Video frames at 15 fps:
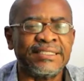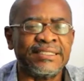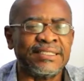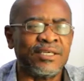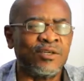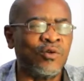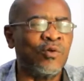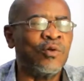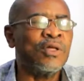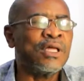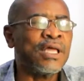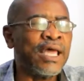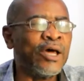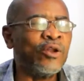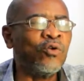as you know,
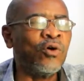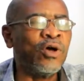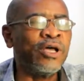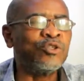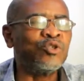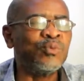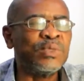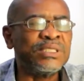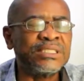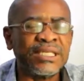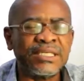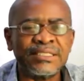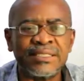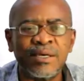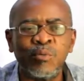and no it to me
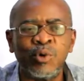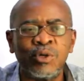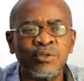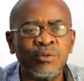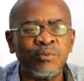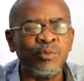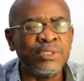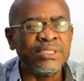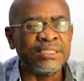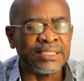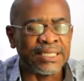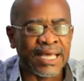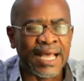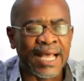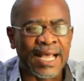church sermon no
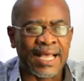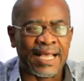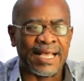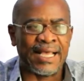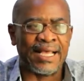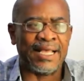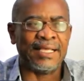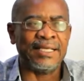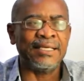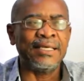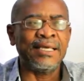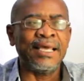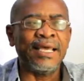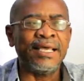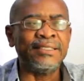na
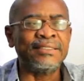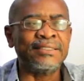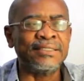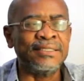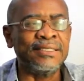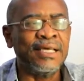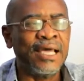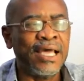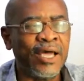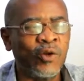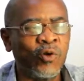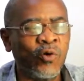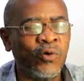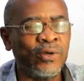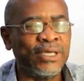
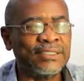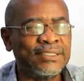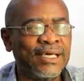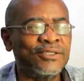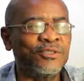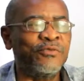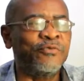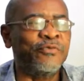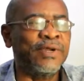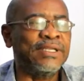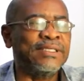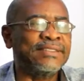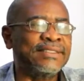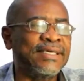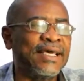and no your sounds of
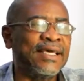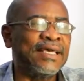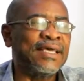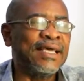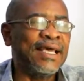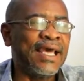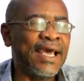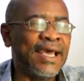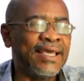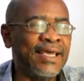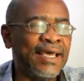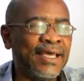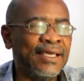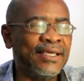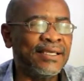friend say
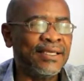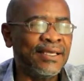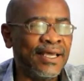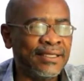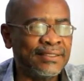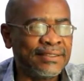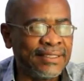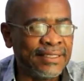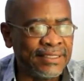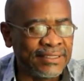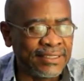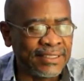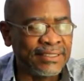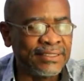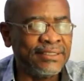a
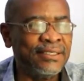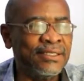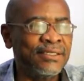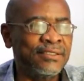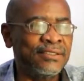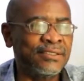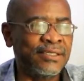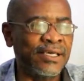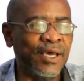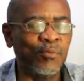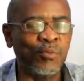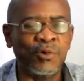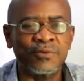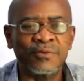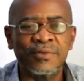teaching
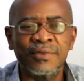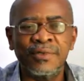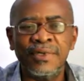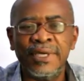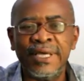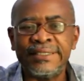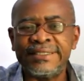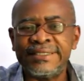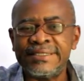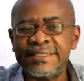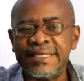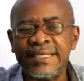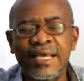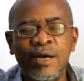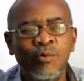sermon.
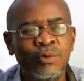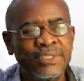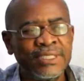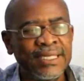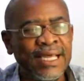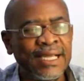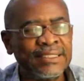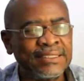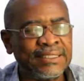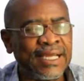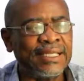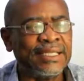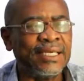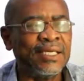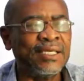sene a wo hye da
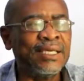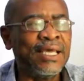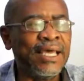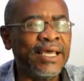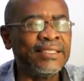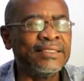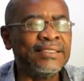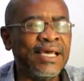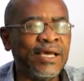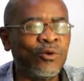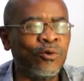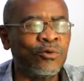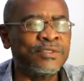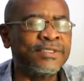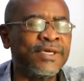kira de enti
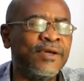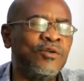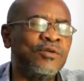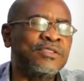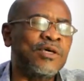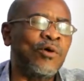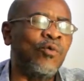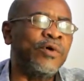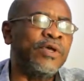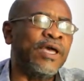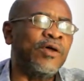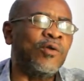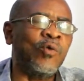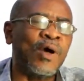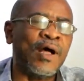eno se no se wo
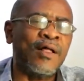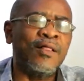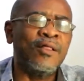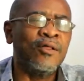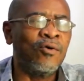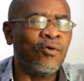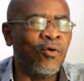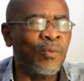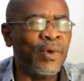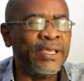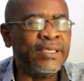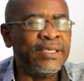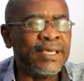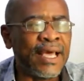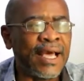ye no a wo
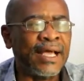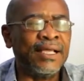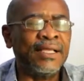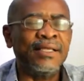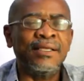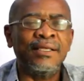be hia